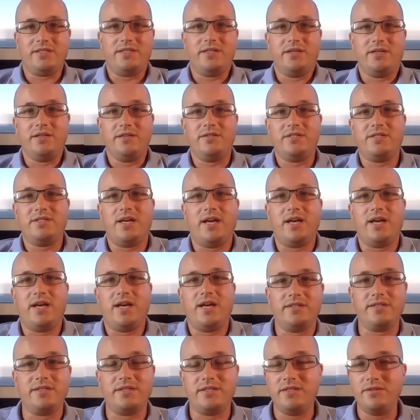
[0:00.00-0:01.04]
those,
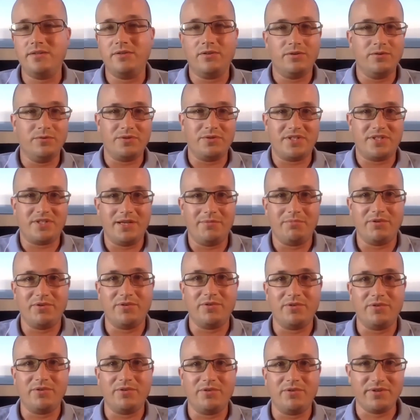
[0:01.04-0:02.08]
and not all stable
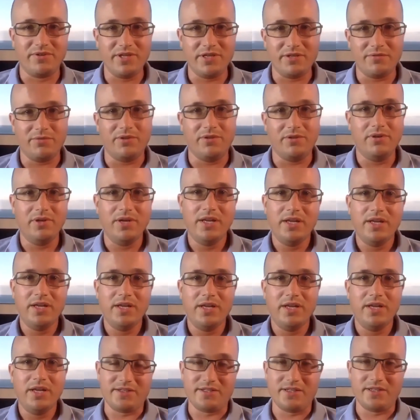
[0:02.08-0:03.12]
coins are equal,
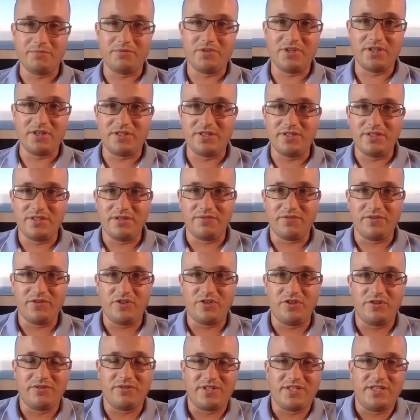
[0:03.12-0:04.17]
and they're subject to different
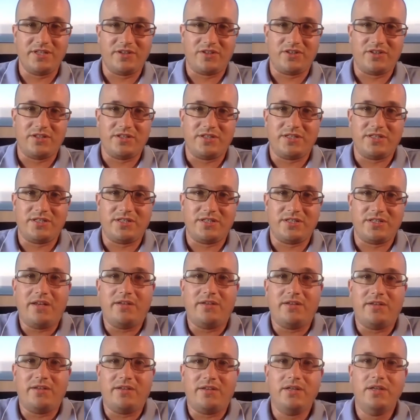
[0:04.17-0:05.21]
jurisdictions
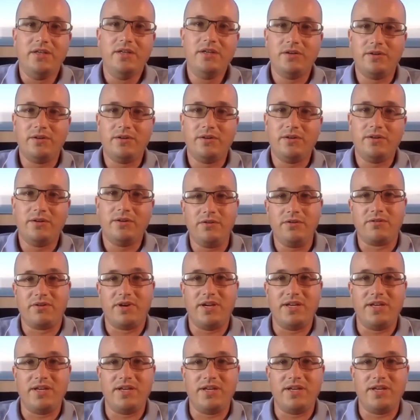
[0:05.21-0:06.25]
depending on who
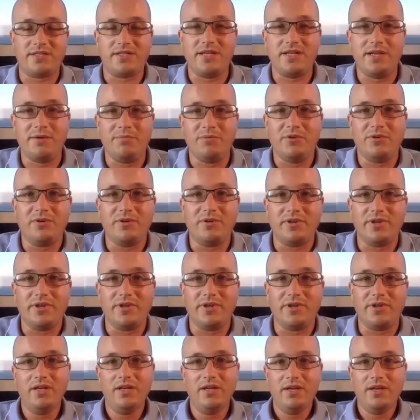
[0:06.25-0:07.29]
creates that stable coin.
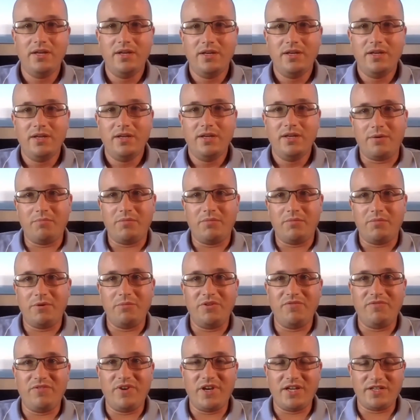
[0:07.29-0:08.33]
I'm an
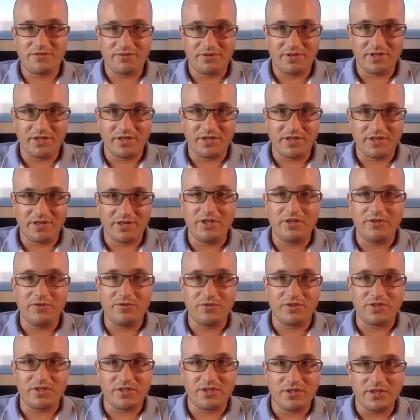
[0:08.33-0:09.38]
investor in a company
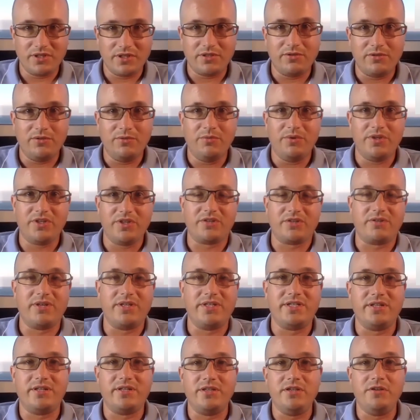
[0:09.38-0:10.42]
called Circle, which
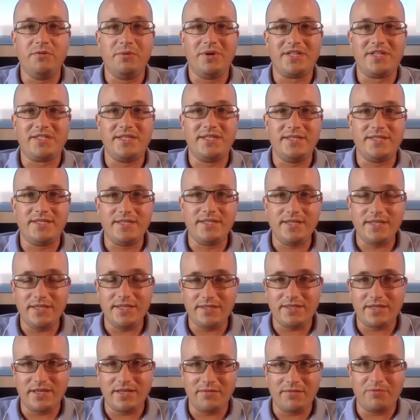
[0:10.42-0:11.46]
created the USDC
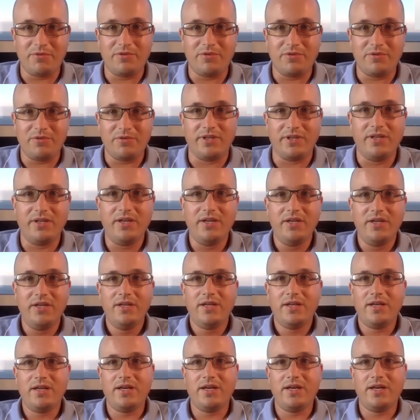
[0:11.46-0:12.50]
stablecoin,
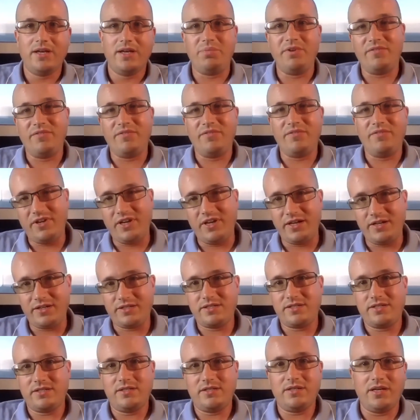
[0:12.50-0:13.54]
and
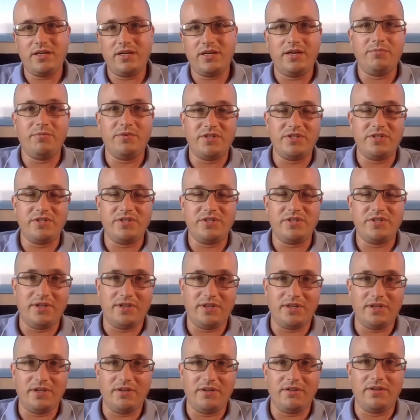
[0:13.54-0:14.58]
Bitfinex, which is
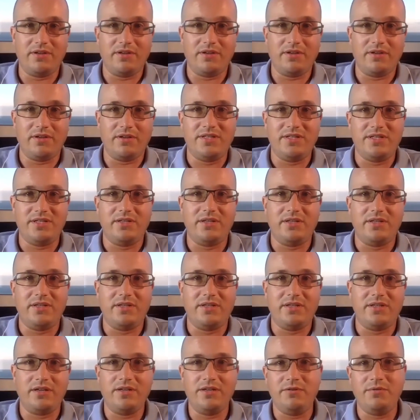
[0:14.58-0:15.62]
that created
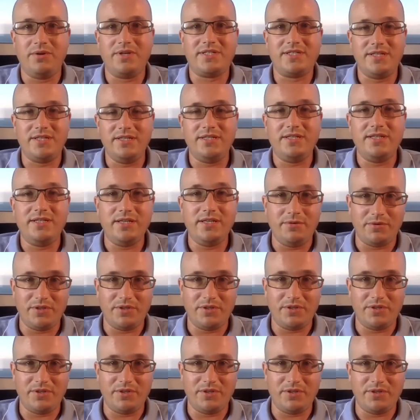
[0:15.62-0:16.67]
the USDT, which
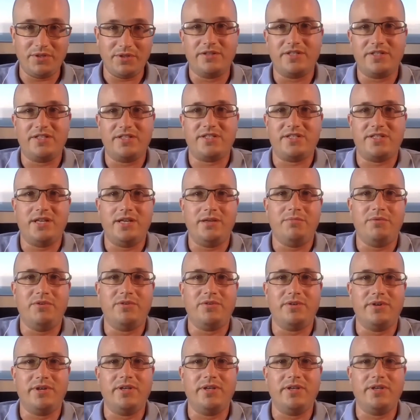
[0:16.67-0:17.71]
is the largest
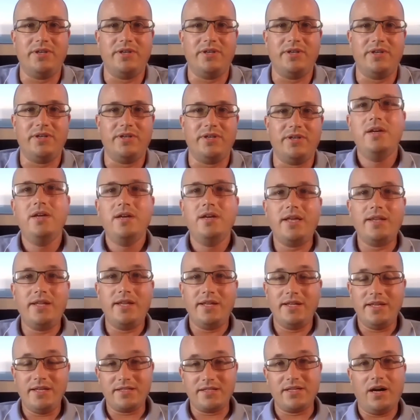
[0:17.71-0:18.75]
stablecoin. And
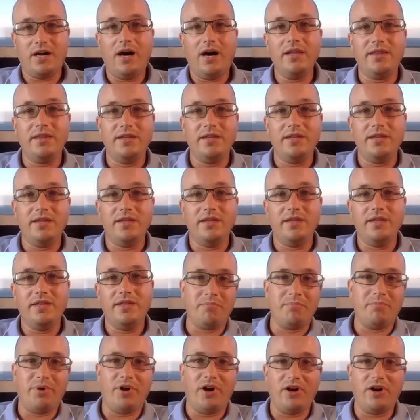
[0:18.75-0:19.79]
then there's others.
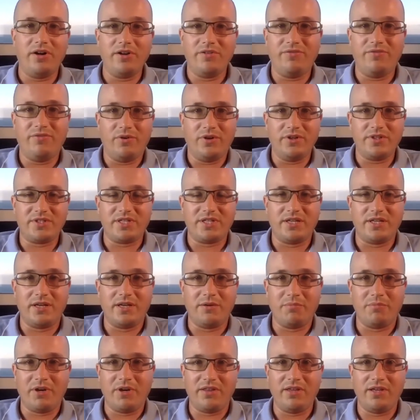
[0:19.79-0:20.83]
Part of what
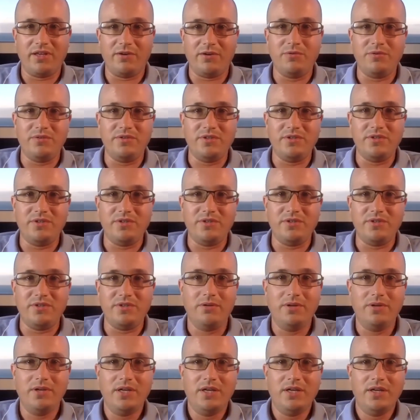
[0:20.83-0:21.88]
I think we'll do
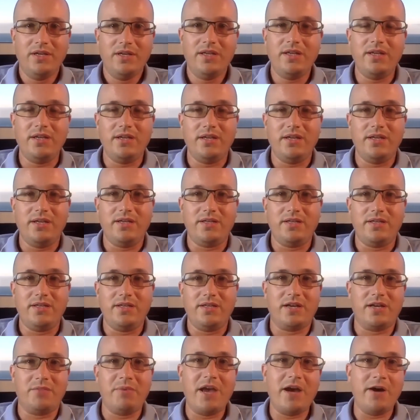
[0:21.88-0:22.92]
is
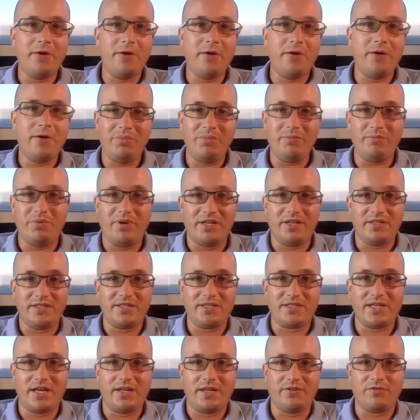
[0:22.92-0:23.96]
helping people
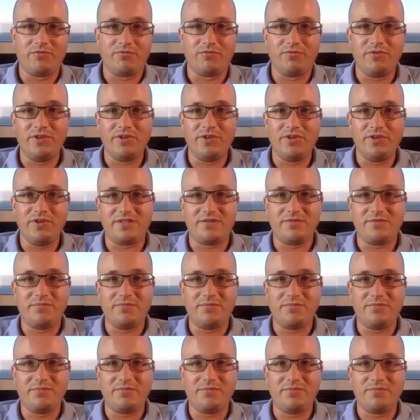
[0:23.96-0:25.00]
understand the risks
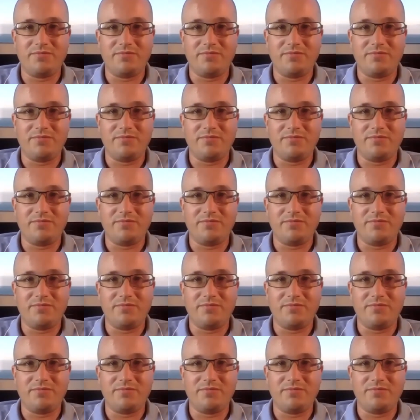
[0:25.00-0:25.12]
with